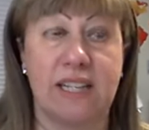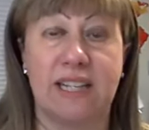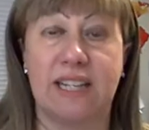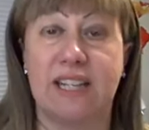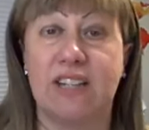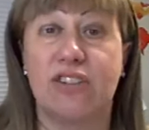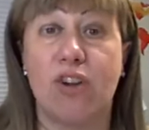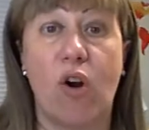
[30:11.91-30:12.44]

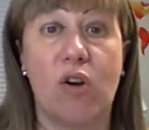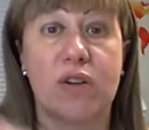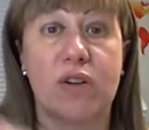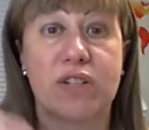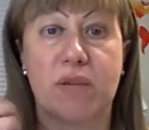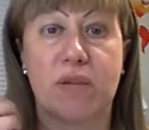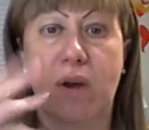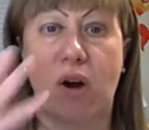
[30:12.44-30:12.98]
He
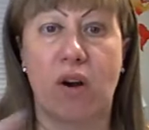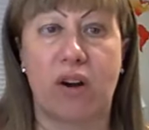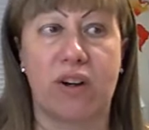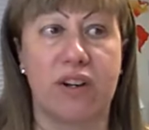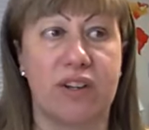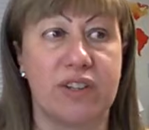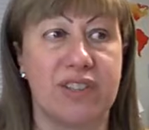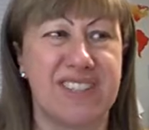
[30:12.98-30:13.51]
talks about
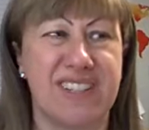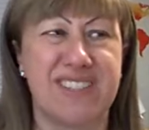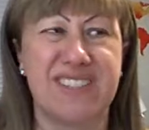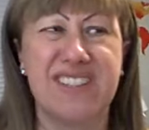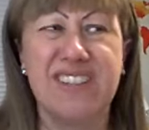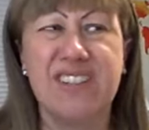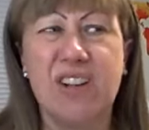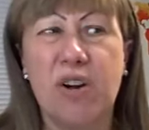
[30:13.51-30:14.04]
her. She
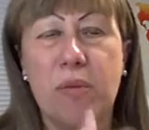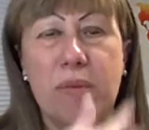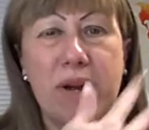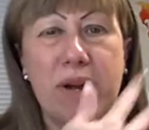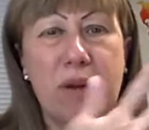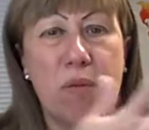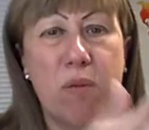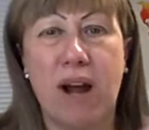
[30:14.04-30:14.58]
says, You know,
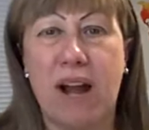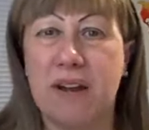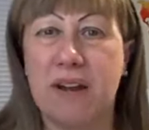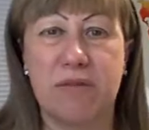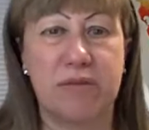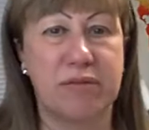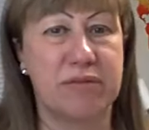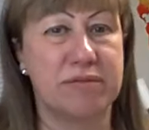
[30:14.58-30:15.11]
my
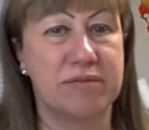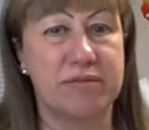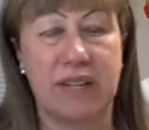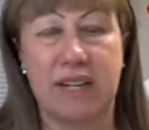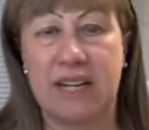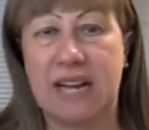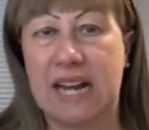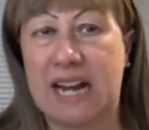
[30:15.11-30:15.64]
wife
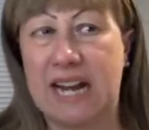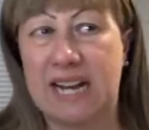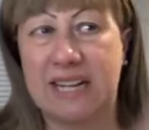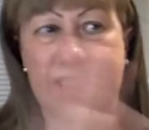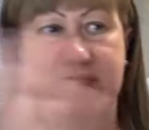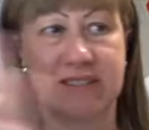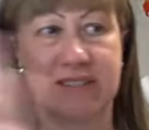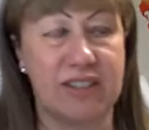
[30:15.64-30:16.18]
and
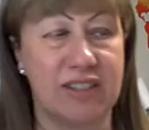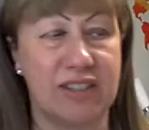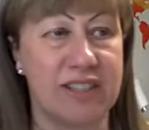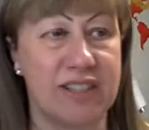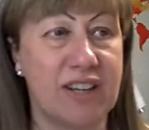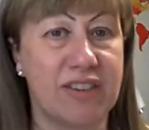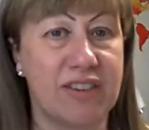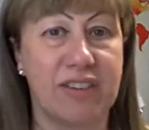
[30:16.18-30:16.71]
I are
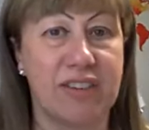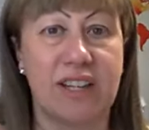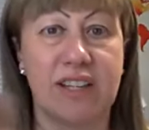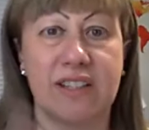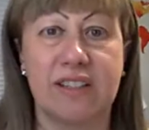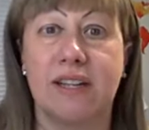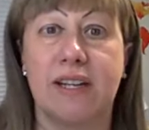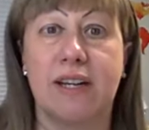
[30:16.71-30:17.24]

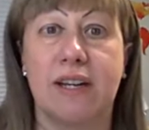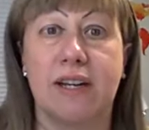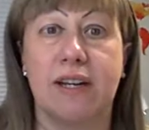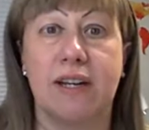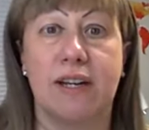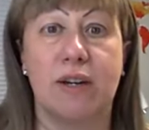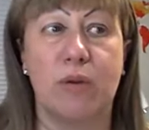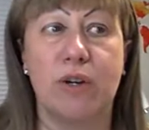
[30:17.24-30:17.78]
nothing.
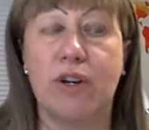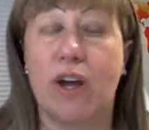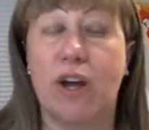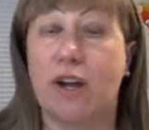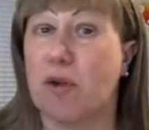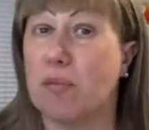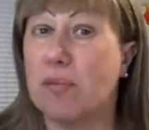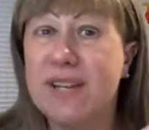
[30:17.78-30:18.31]
We're
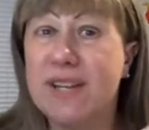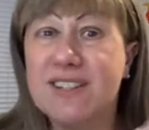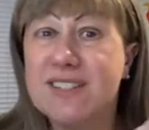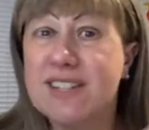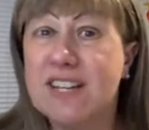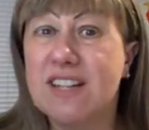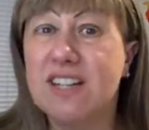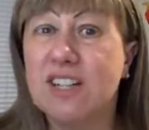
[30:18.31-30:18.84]
not at
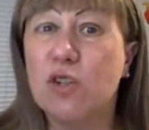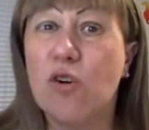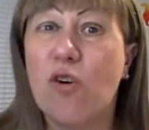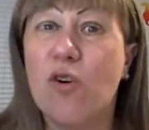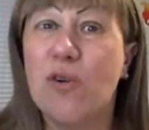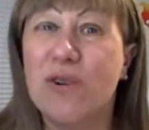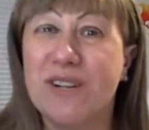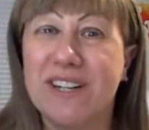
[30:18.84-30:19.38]
peace any
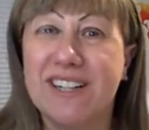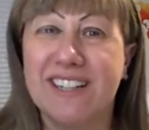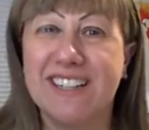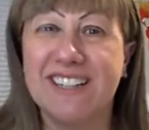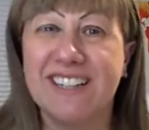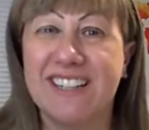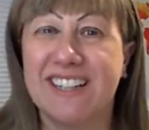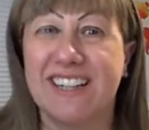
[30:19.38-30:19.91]

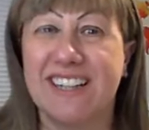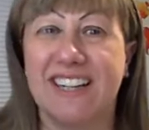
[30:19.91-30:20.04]
longer.